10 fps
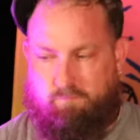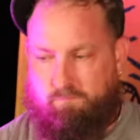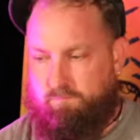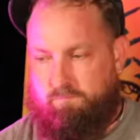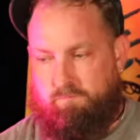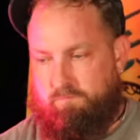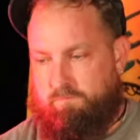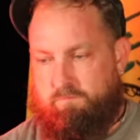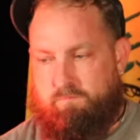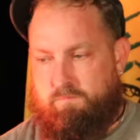
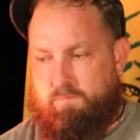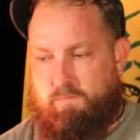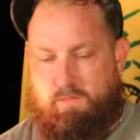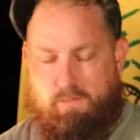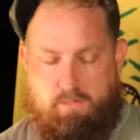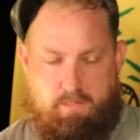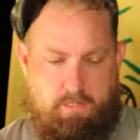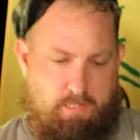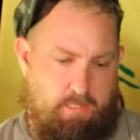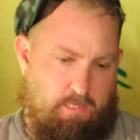
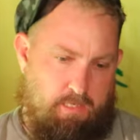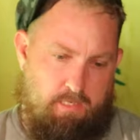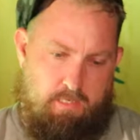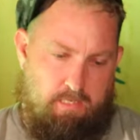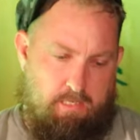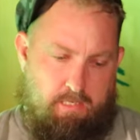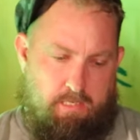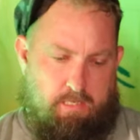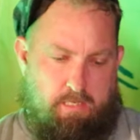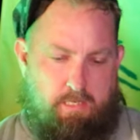
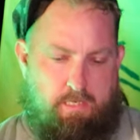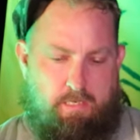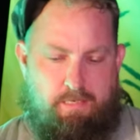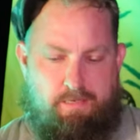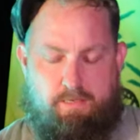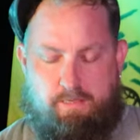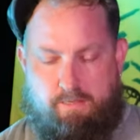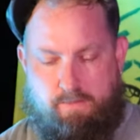(not speaking)